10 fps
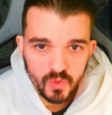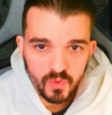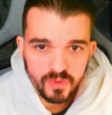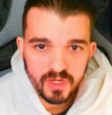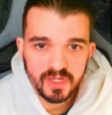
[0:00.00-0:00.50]

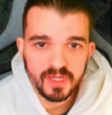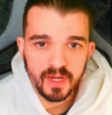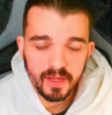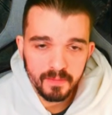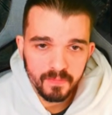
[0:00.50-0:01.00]

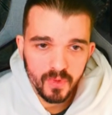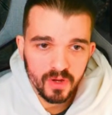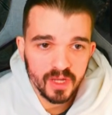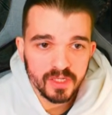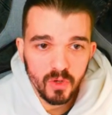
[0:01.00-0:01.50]
239.
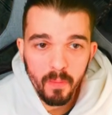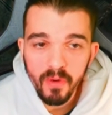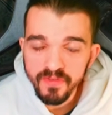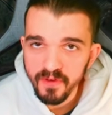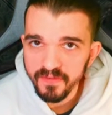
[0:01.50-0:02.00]
Okay, so
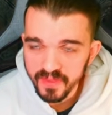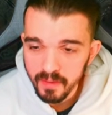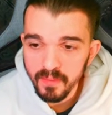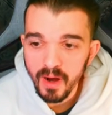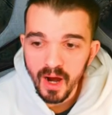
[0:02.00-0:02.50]
both of
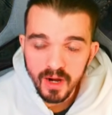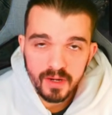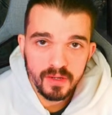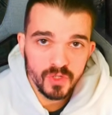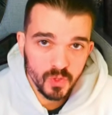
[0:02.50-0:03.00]
them
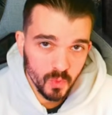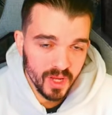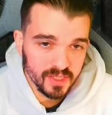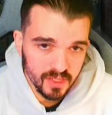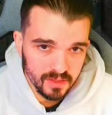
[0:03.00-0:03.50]
are 2
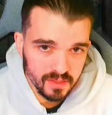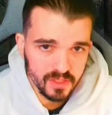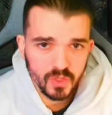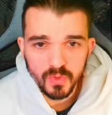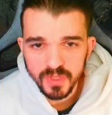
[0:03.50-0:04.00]
exalted,
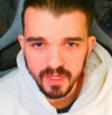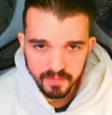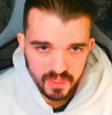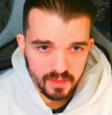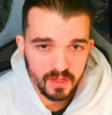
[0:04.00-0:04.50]
2
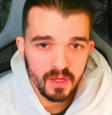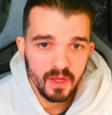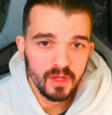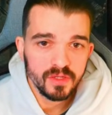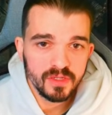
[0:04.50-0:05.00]
something.
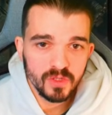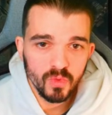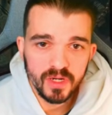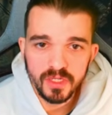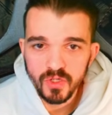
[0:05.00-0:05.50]
This
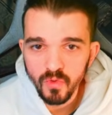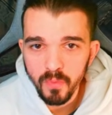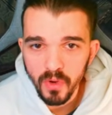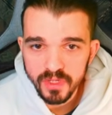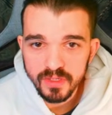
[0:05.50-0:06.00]
one is
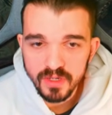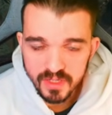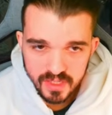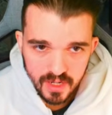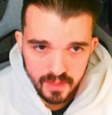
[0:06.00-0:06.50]

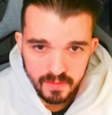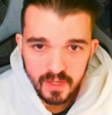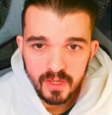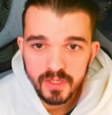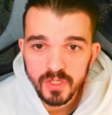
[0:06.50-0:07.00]
2.39.
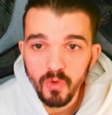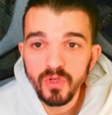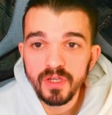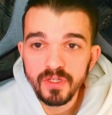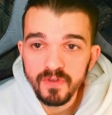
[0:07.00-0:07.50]
So
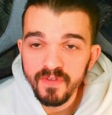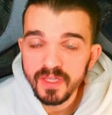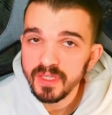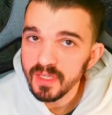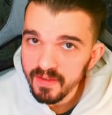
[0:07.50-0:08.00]
you need to
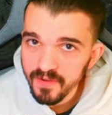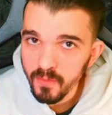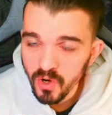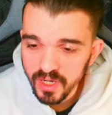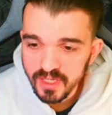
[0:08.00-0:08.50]
invest even
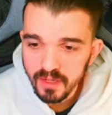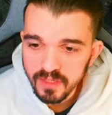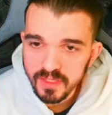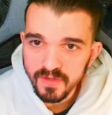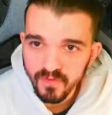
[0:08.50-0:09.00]
more
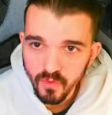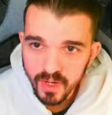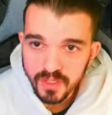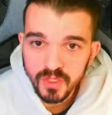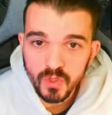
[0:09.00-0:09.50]
exalted if you
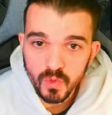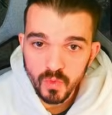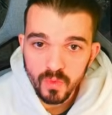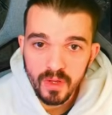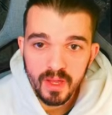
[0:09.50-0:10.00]
want
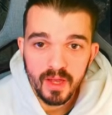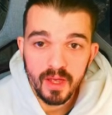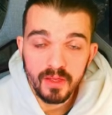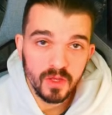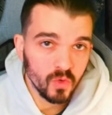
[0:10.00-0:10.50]
to
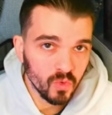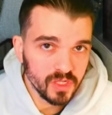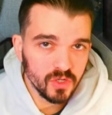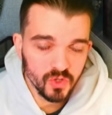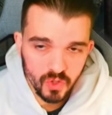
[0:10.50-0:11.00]

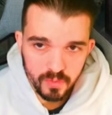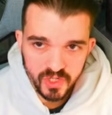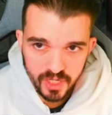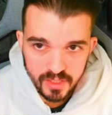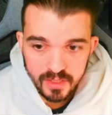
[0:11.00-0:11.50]
increase your drop
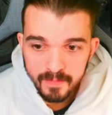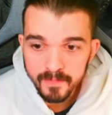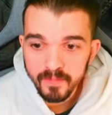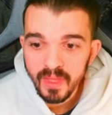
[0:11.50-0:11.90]
chance.